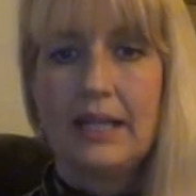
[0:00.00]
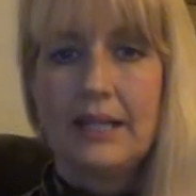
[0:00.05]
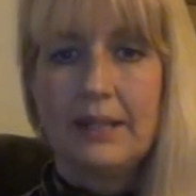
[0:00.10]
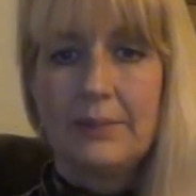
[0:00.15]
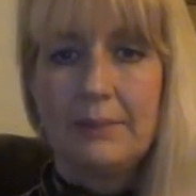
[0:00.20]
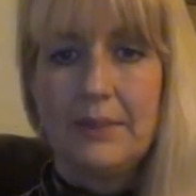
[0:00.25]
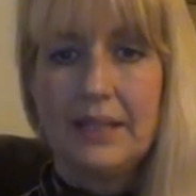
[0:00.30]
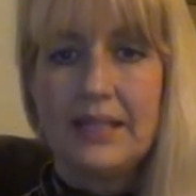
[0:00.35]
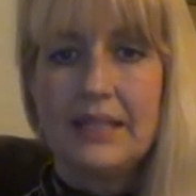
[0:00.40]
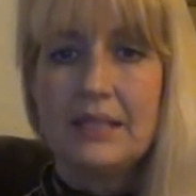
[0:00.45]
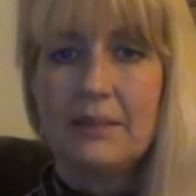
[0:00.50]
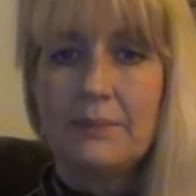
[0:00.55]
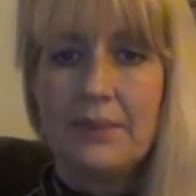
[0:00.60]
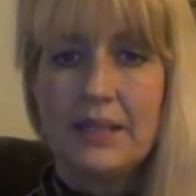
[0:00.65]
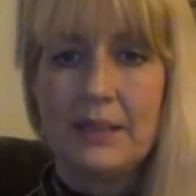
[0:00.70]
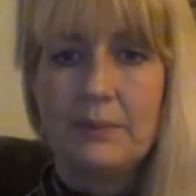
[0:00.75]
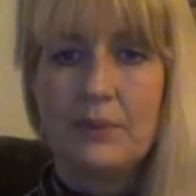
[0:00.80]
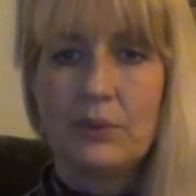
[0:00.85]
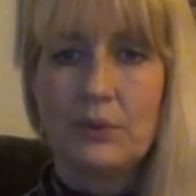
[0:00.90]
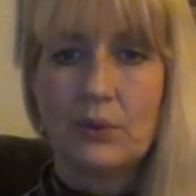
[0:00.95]
Many
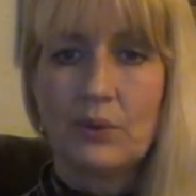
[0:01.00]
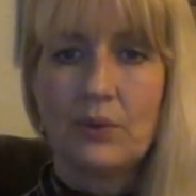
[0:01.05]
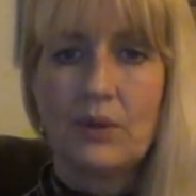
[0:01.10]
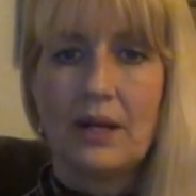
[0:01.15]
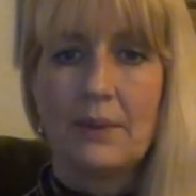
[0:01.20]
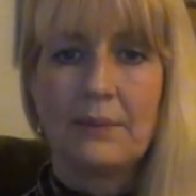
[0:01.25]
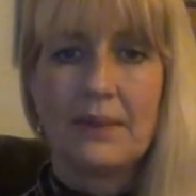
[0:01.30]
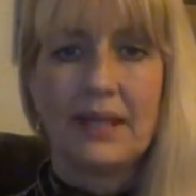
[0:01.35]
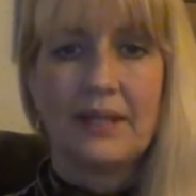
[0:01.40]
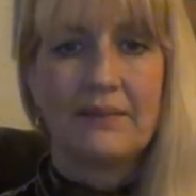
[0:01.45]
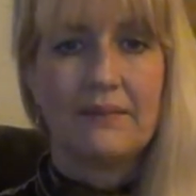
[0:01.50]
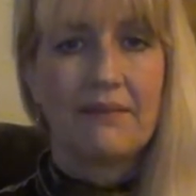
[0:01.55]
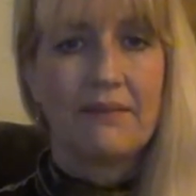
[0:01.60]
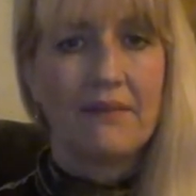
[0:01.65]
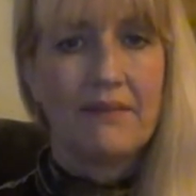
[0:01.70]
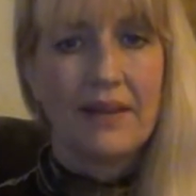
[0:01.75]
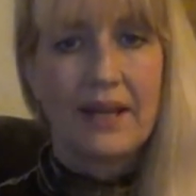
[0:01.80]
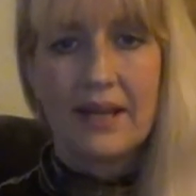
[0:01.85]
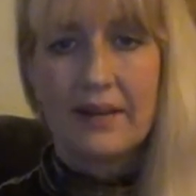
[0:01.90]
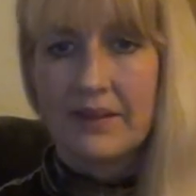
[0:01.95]
people grew up in
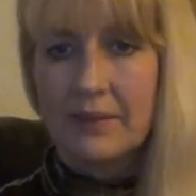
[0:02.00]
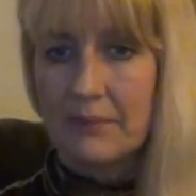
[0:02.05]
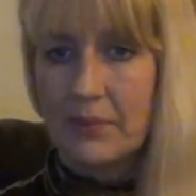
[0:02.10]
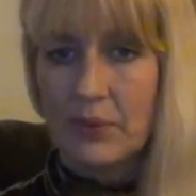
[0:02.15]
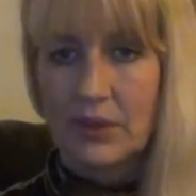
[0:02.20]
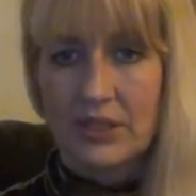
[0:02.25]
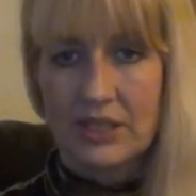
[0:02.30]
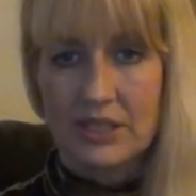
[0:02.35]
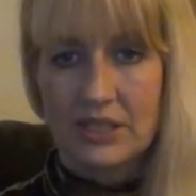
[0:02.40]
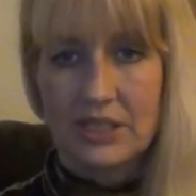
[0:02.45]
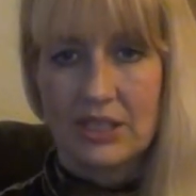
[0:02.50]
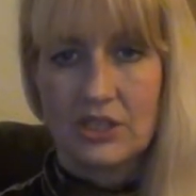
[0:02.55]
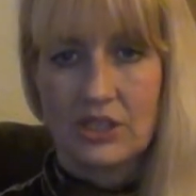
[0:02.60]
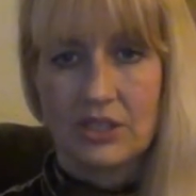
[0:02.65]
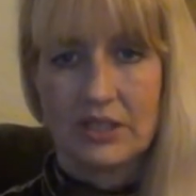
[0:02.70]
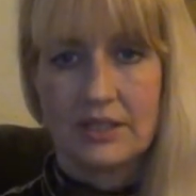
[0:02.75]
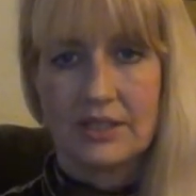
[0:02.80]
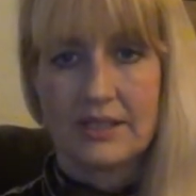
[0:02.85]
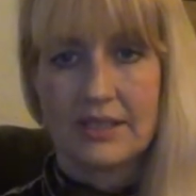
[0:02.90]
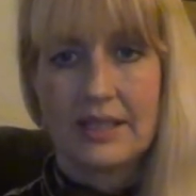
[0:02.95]
very poor
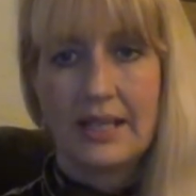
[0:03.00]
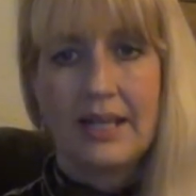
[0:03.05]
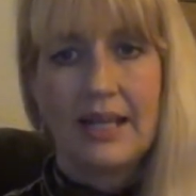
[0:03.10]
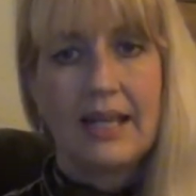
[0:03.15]
conditions,